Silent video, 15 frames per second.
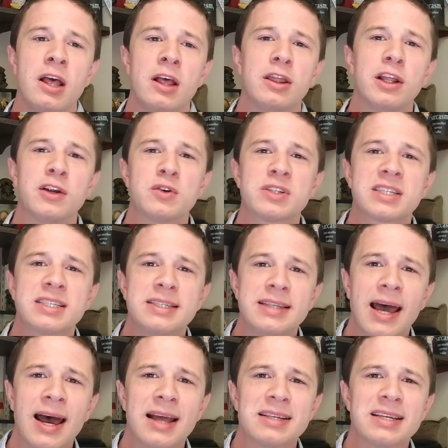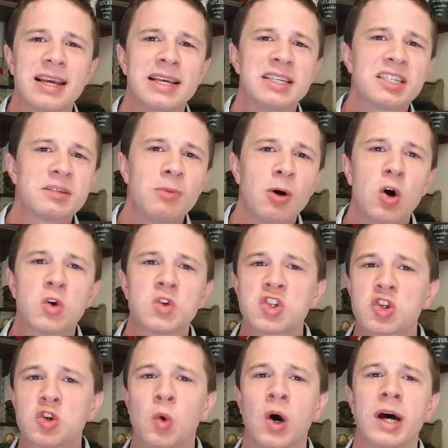there sat a small,
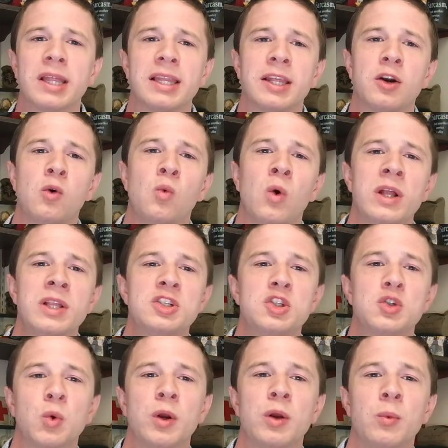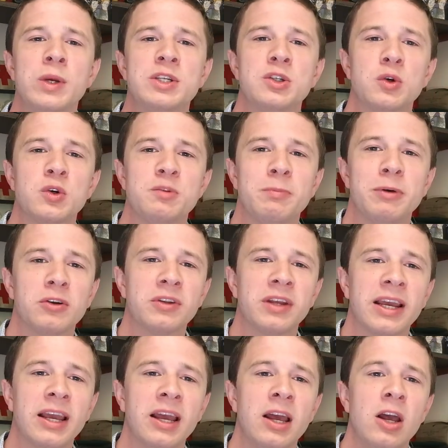squat little one-story research
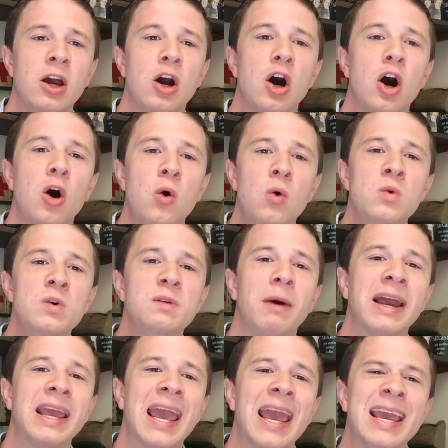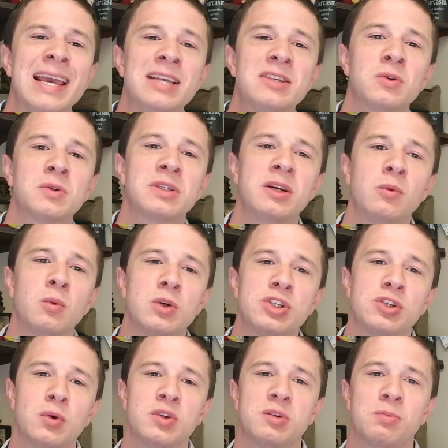building owned by Hazelton
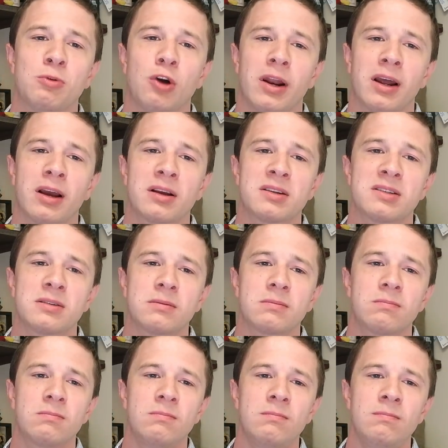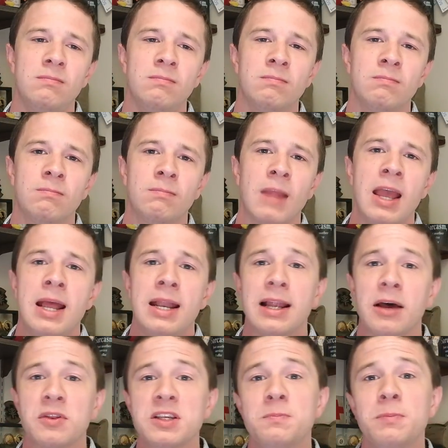Research Products.
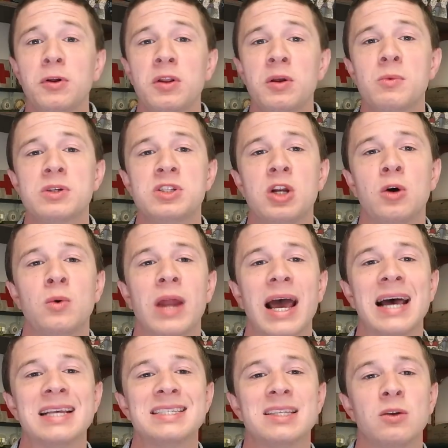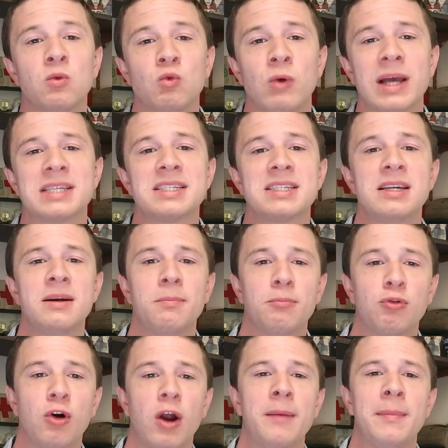Now, this building was known as the Reston
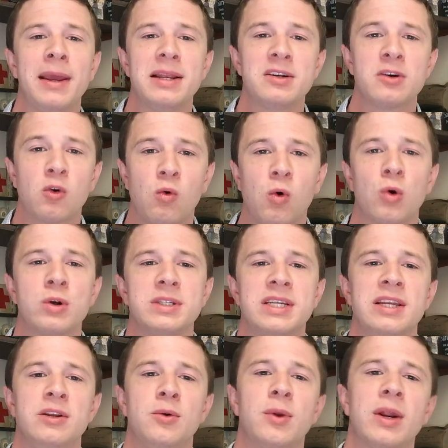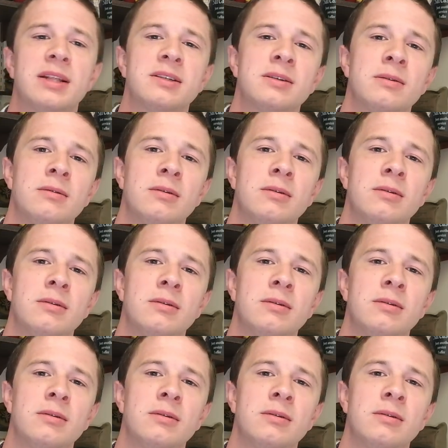Primate Quarantine Unit.